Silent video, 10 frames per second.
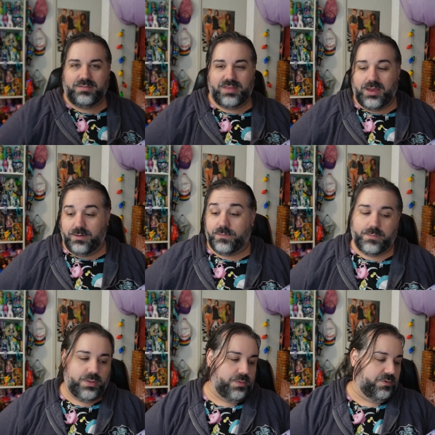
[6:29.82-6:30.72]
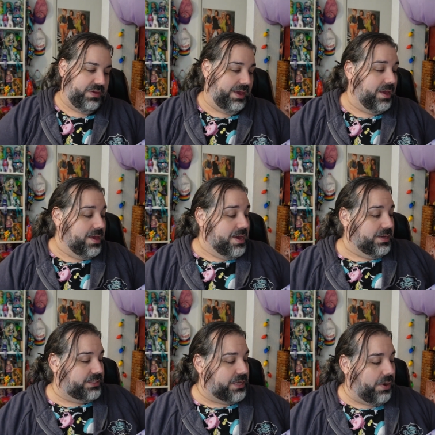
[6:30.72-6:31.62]
a scene from the movie.
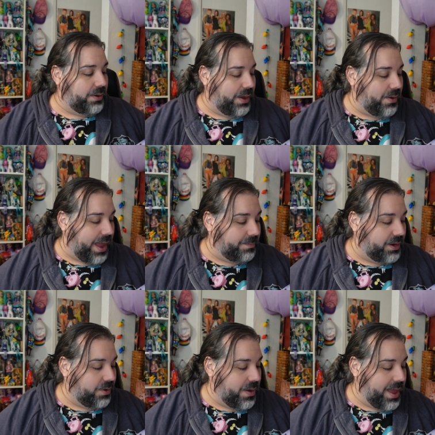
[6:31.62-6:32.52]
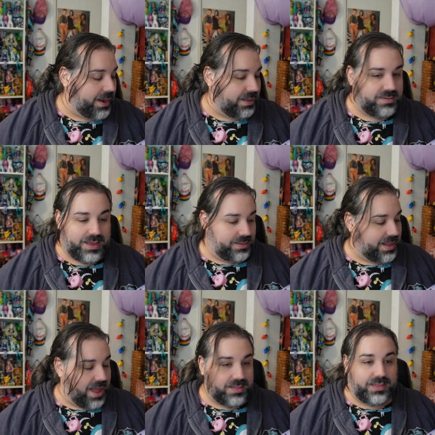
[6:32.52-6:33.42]
So anyway, okay, I'm gonna go ahead and set
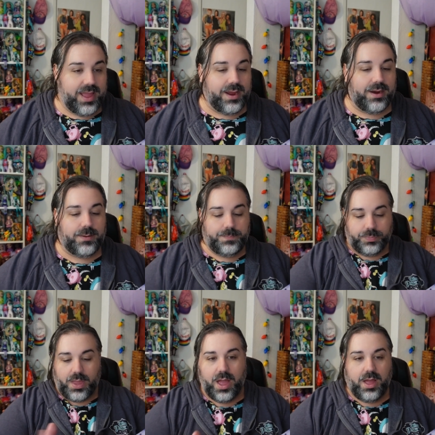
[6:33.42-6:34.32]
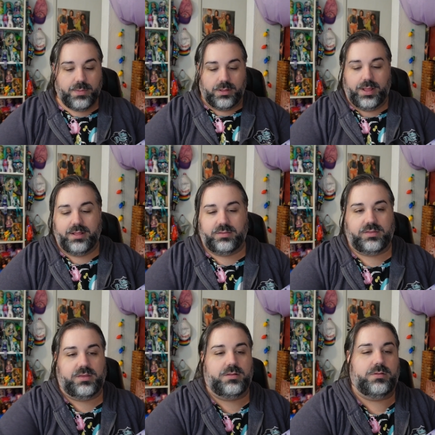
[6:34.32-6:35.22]
that there. Um,
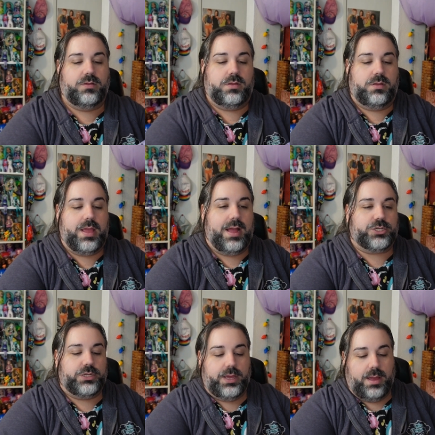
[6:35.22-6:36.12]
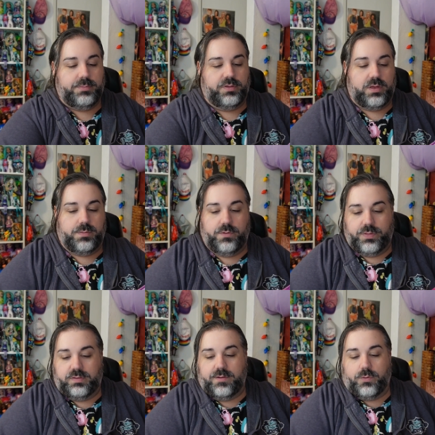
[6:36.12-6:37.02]
let's, actually, I'm just gonna move
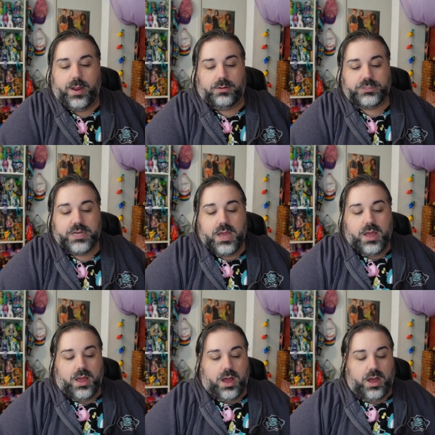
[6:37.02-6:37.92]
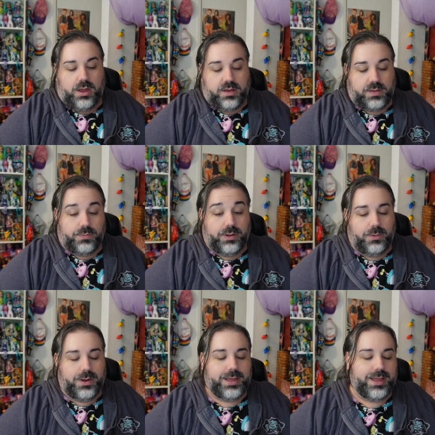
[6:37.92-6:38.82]
this stuff around because uh, I really
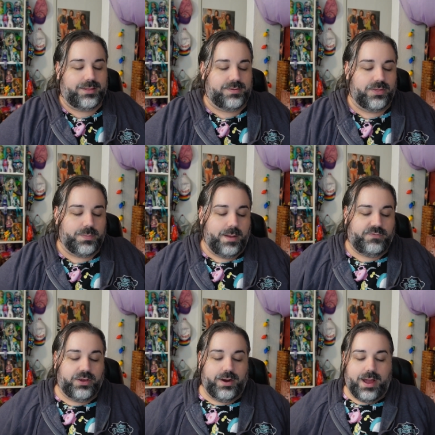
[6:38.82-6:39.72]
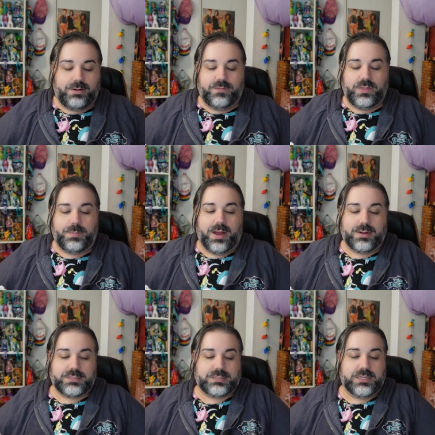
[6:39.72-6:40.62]
wanna get this other pop figure out of the
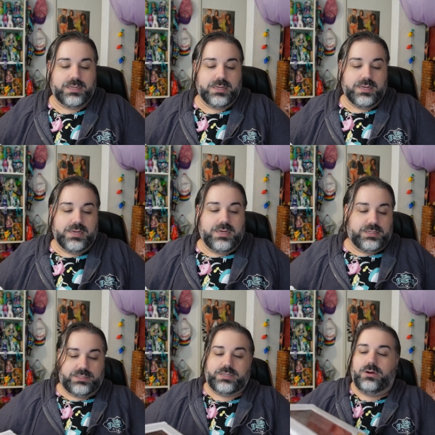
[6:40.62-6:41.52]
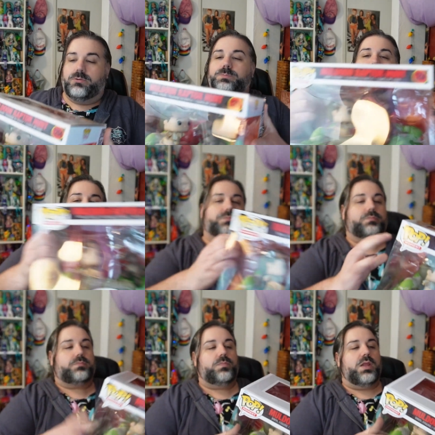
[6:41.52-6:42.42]
box. So
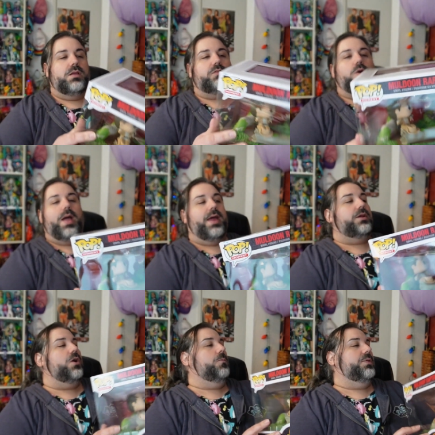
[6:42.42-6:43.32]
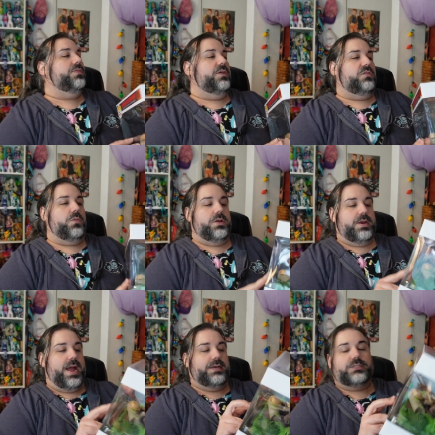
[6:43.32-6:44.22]
let's go ahead and open this one
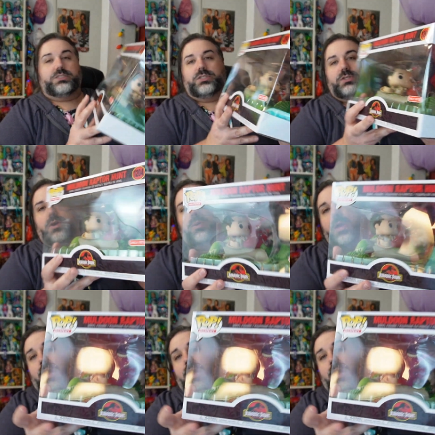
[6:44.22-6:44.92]
next. So